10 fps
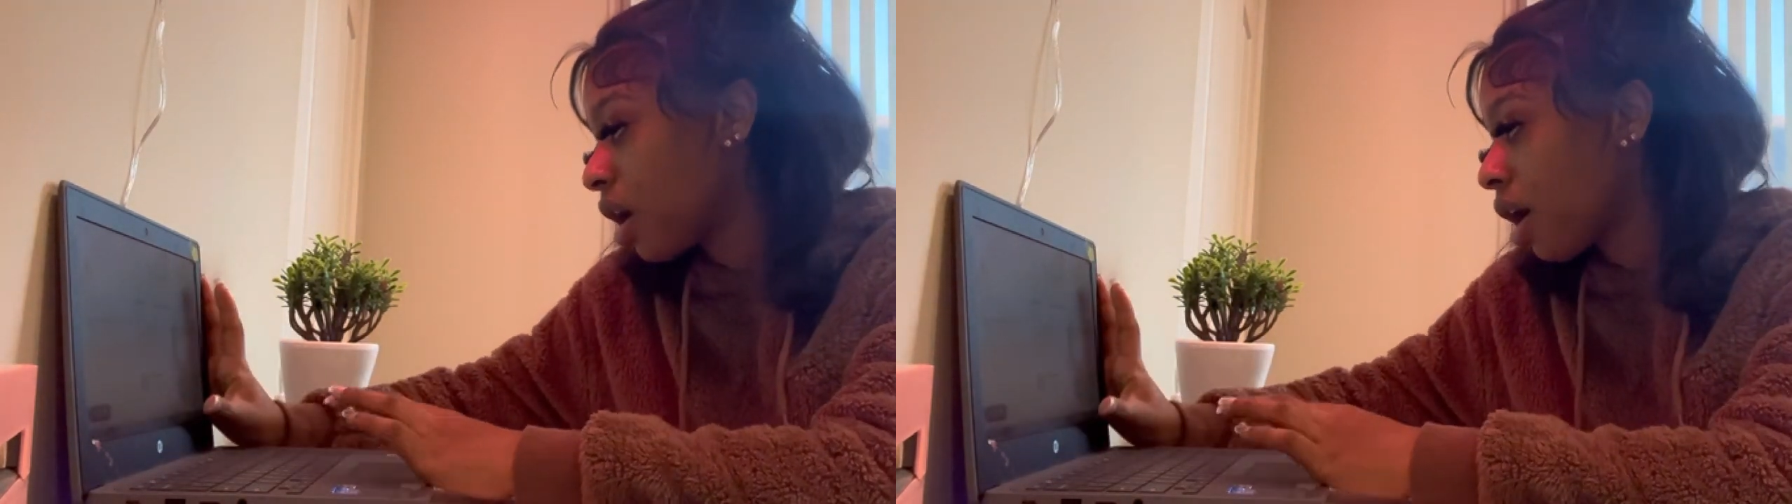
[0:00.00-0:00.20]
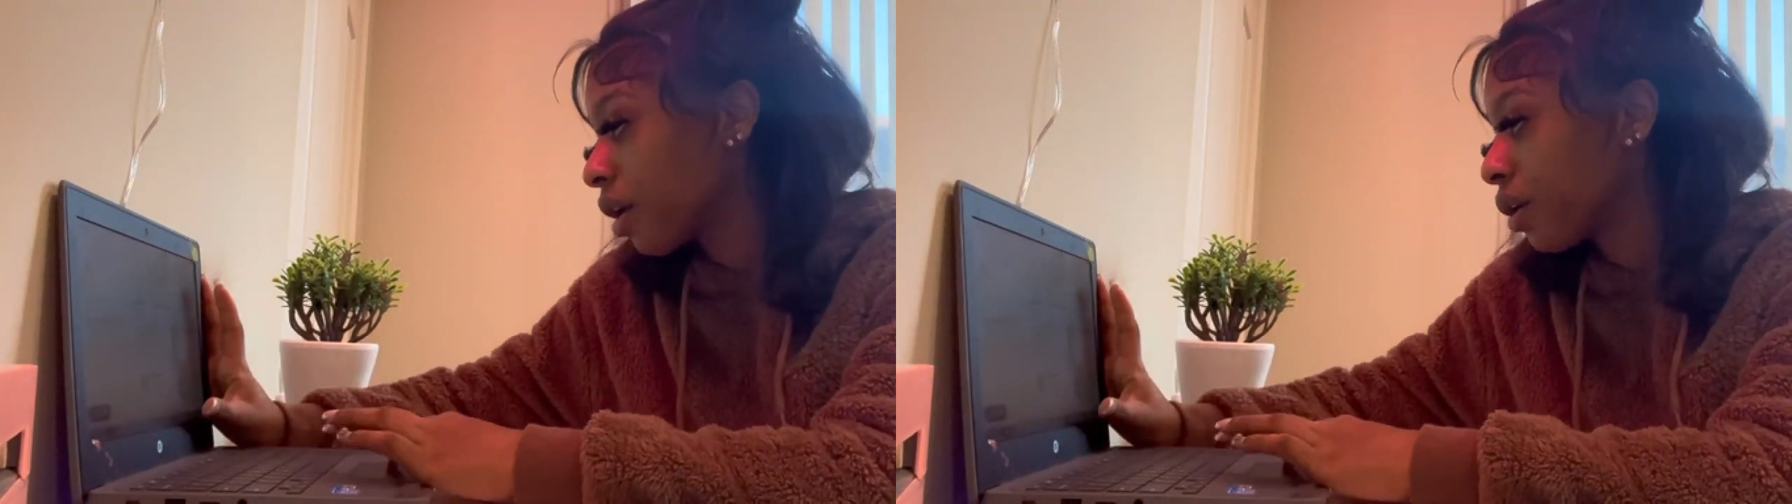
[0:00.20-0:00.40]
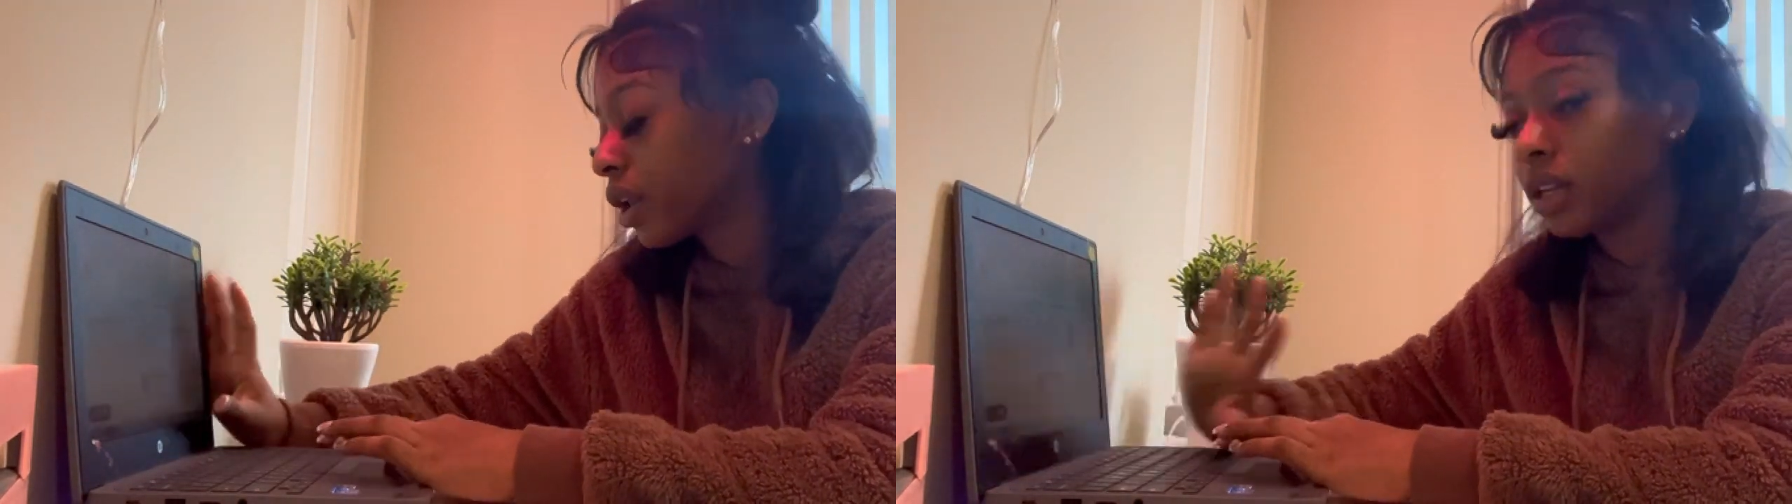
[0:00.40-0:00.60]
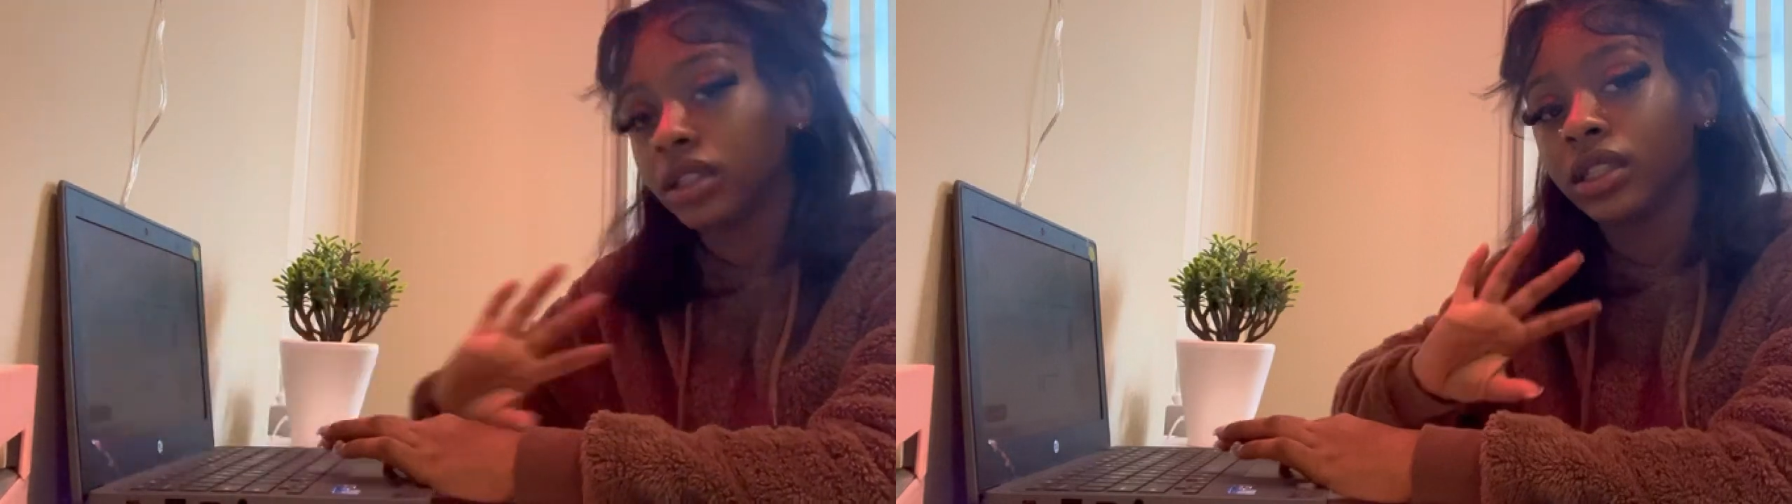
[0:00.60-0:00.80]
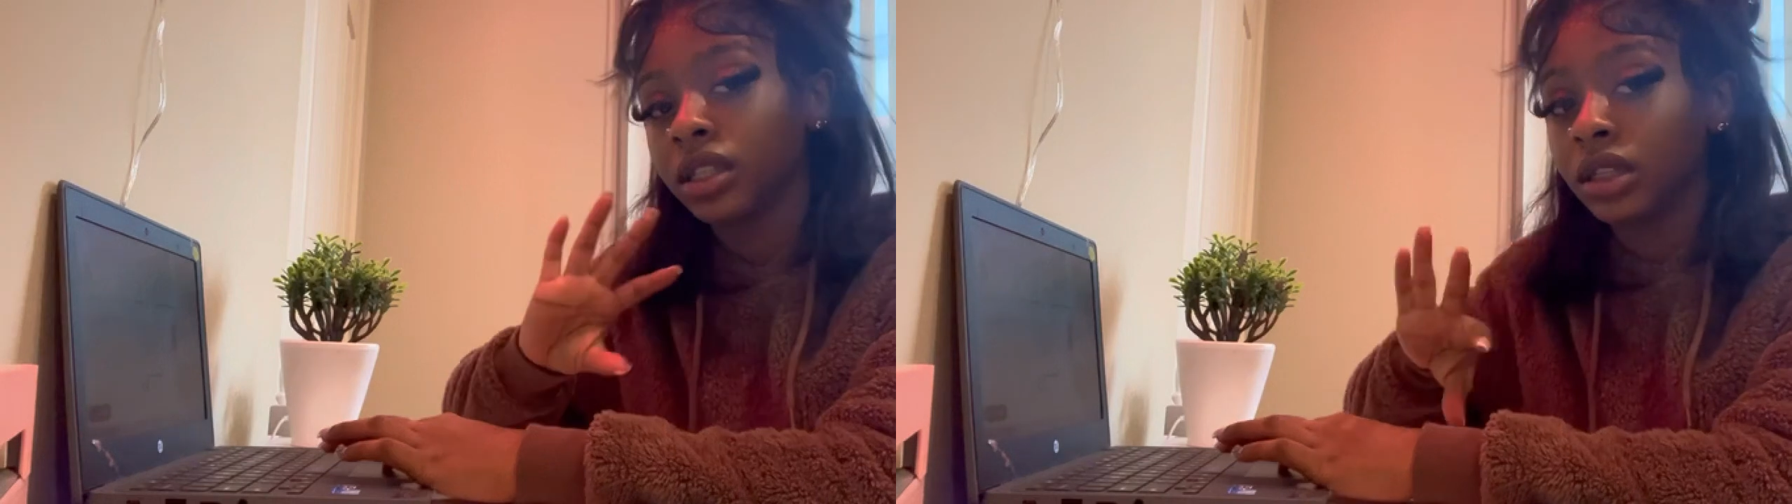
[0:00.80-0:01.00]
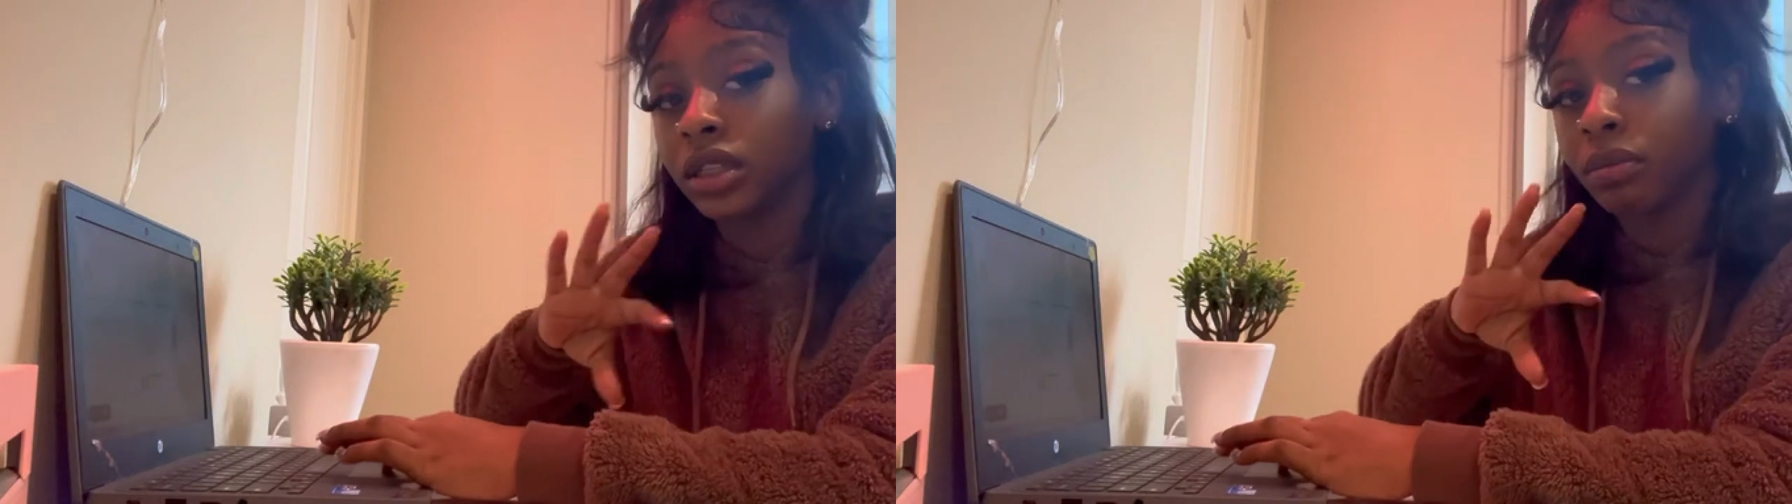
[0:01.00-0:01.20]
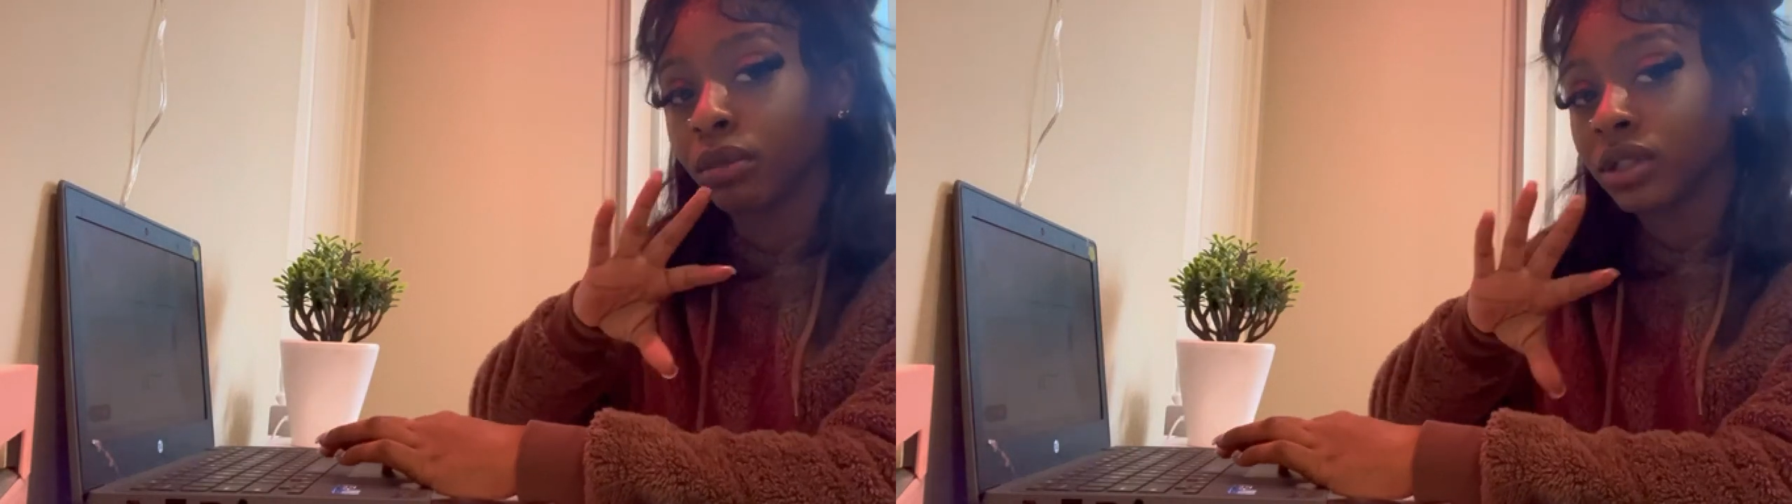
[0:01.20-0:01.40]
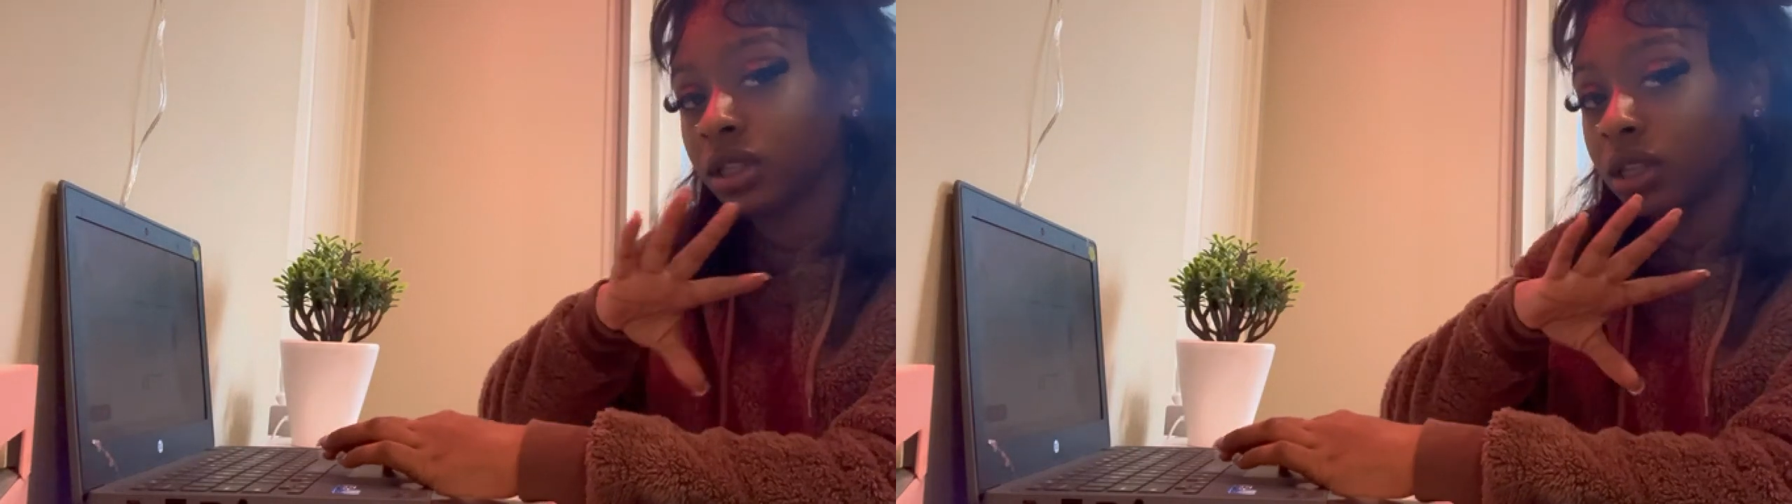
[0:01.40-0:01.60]
I already did
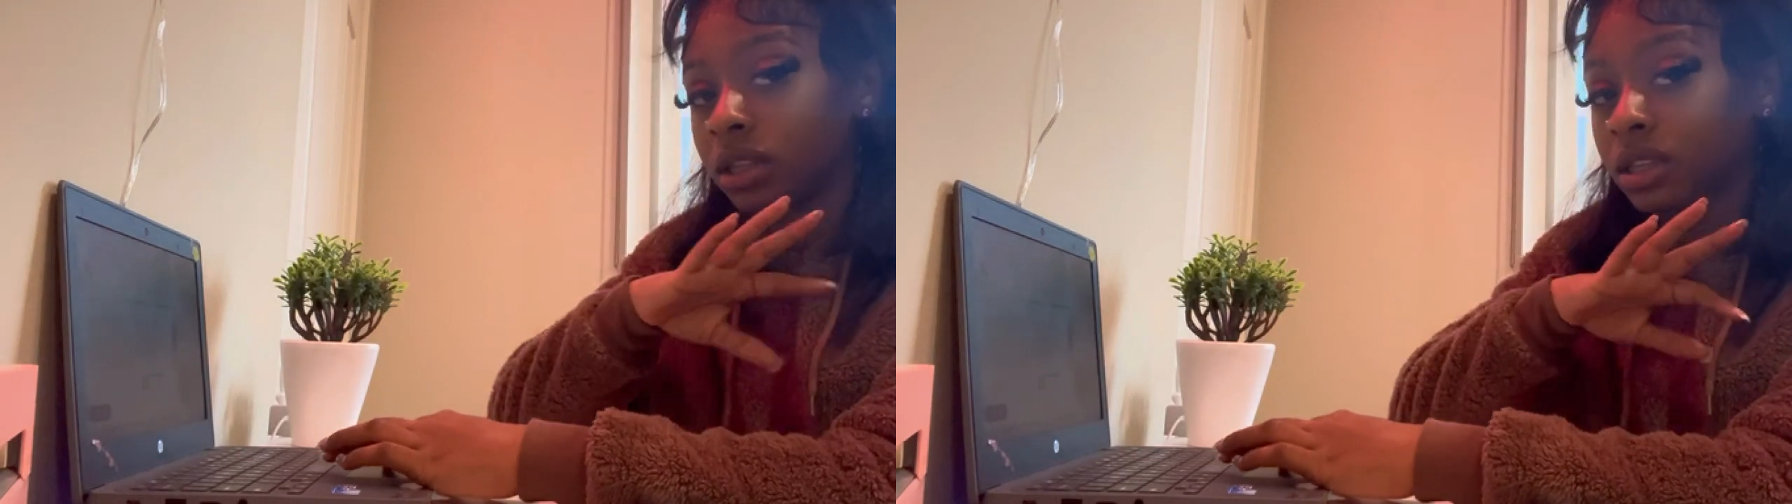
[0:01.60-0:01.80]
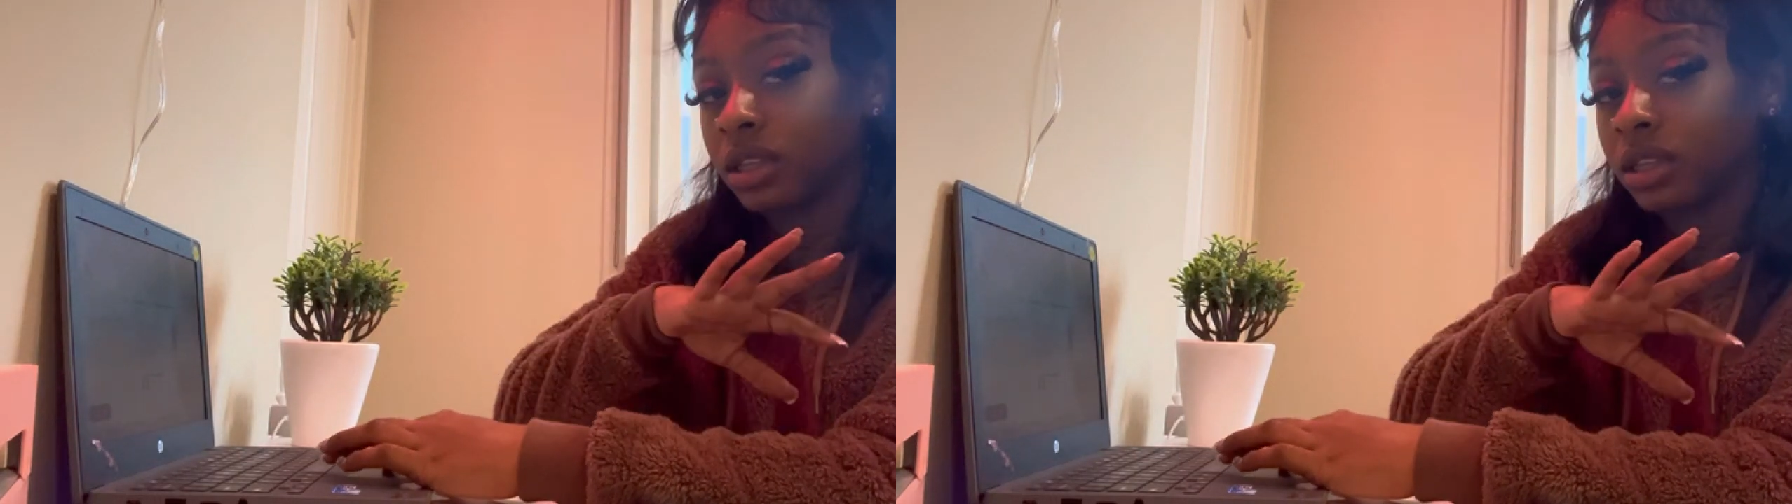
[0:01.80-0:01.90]
most of the